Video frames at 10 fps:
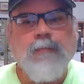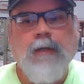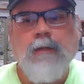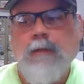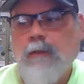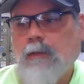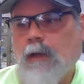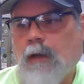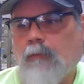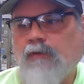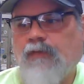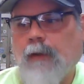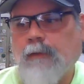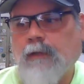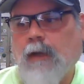But we
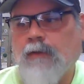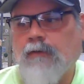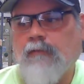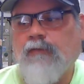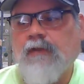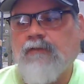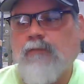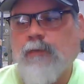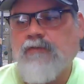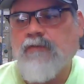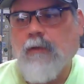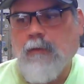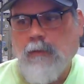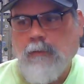found that other events, which are